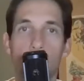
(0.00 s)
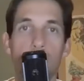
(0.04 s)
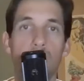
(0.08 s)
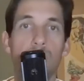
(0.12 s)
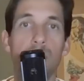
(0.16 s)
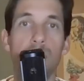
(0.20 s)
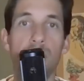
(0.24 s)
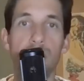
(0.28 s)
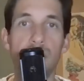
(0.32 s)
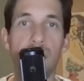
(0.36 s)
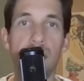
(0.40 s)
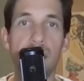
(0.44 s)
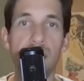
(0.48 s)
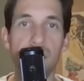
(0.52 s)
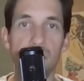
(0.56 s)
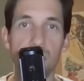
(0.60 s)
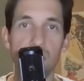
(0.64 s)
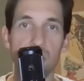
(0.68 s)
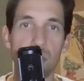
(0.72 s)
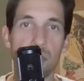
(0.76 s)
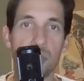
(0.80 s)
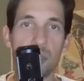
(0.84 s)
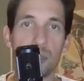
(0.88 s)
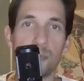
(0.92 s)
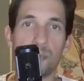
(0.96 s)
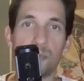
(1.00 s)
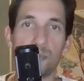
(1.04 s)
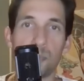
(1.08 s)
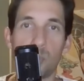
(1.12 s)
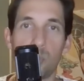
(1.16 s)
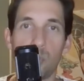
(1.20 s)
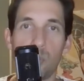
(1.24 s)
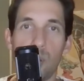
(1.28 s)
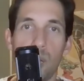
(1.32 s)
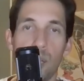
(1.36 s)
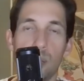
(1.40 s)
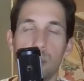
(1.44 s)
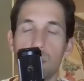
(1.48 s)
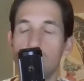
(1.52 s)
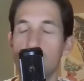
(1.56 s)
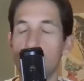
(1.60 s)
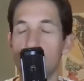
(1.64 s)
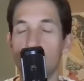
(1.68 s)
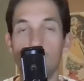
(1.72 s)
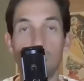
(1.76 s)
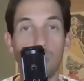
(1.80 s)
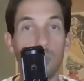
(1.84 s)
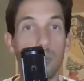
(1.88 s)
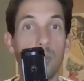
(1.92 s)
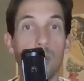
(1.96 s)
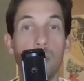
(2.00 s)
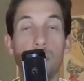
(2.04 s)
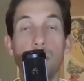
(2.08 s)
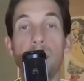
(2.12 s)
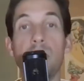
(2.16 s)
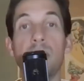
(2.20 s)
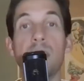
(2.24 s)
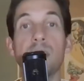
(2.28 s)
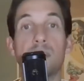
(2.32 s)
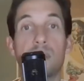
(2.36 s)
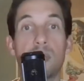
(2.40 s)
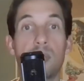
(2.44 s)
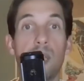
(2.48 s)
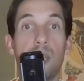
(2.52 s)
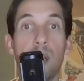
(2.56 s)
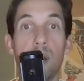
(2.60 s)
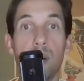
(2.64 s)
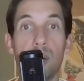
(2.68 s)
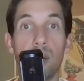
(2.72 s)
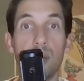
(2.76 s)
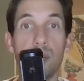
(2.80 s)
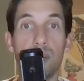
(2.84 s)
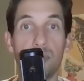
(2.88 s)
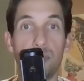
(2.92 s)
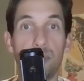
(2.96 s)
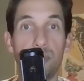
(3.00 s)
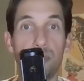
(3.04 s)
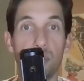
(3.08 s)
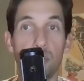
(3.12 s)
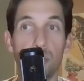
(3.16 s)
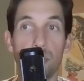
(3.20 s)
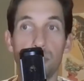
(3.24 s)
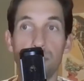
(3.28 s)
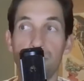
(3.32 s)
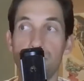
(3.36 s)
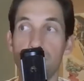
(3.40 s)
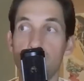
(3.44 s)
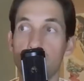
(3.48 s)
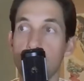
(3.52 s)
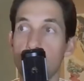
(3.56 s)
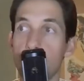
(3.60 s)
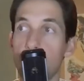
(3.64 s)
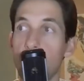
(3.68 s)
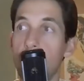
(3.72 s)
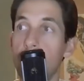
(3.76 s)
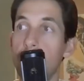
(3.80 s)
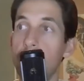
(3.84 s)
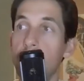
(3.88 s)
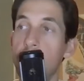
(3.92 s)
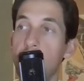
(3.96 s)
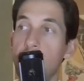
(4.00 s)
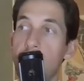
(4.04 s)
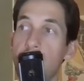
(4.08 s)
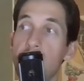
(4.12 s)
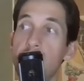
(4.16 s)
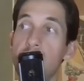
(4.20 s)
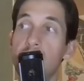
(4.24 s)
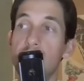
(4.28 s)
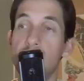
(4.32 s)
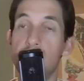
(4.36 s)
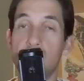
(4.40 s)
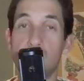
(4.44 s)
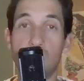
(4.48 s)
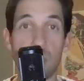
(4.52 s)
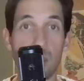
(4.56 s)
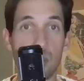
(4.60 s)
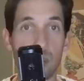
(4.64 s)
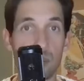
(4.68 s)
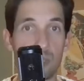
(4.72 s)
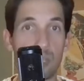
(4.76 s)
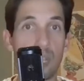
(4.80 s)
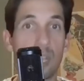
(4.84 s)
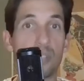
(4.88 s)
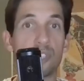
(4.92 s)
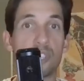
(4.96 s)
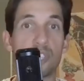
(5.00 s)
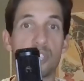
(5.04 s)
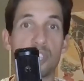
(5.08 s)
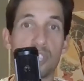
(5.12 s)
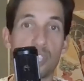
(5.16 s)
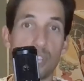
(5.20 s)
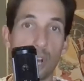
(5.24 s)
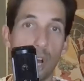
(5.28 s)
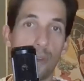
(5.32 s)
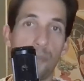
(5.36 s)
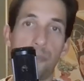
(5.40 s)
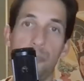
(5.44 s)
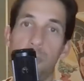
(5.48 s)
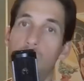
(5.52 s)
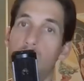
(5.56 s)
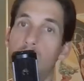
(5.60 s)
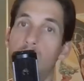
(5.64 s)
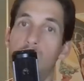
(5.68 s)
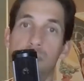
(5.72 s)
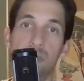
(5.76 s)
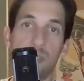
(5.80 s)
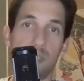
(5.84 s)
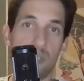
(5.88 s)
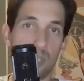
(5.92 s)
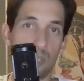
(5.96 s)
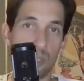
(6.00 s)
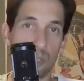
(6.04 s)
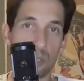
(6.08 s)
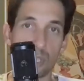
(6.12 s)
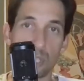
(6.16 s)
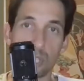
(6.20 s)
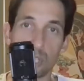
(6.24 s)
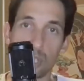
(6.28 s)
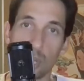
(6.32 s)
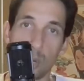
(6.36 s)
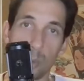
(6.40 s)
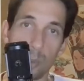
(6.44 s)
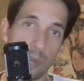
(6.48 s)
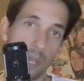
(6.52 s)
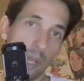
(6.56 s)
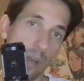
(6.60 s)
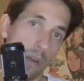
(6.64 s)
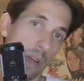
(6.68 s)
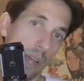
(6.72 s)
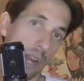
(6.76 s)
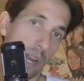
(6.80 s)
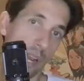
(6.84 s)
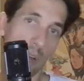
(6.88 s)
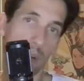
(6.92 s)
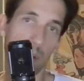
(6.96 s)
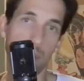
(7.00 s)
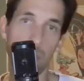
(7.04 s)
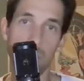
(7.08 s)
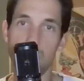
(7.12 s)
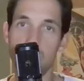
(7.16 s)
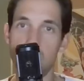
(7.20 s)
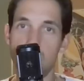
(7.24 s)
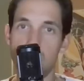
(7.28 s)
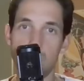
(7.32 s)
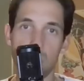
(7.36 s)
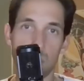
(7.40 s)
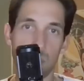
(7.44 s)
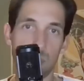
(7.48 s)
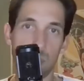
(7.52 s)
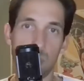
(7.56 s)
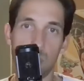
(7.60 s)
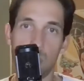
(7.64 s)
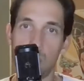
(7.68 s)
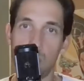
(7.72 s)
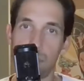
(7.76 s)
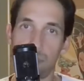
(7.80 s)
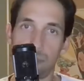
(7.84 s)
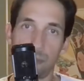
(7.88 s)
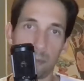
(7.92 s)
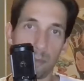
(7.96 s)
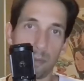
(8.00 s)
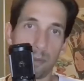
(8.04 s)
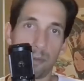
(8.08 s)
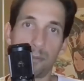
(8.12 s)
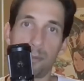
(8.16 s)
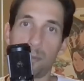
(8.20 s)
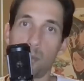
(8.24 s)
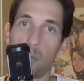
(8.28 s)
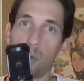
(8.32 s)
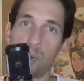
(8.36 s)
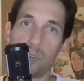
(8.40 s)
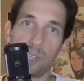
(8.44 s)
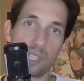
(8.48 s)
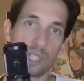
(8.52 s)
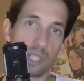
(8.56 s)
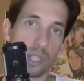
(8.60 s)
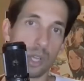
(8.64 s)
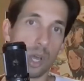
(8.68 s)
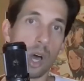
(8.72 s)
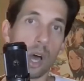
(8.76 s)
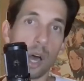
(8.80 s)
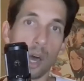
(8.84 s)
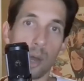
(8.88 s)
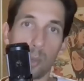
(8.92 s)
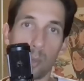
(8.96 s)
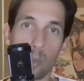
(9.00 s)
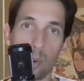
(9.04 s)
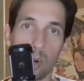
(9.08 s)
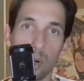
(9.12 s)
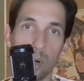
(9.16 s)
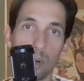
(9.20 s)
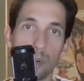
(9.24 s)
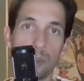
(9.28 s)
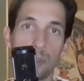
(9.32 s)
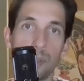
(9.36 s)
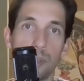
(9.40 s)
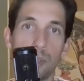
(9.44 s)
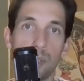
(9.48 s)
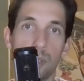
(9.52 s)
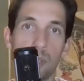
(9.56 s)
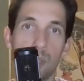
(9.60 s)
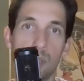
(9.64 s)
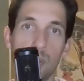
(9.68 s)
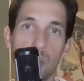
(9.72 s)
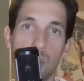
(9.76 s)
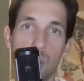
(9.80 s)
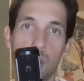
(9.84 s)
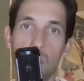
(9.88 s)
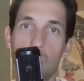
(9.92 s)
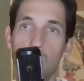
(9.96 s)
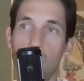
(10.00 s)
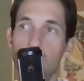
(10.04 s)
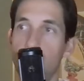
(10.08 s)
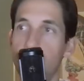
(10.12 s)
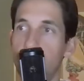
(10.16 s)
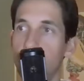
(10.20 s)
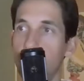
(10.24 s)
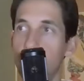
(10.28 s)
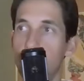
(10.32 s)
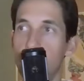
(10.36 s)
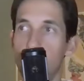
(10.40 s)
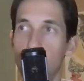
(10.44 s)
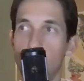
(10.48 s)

The 90s, right? An amazing era in film. The 90s, I'll just start there. Obviously, there's so many great eras from the 40s onward, from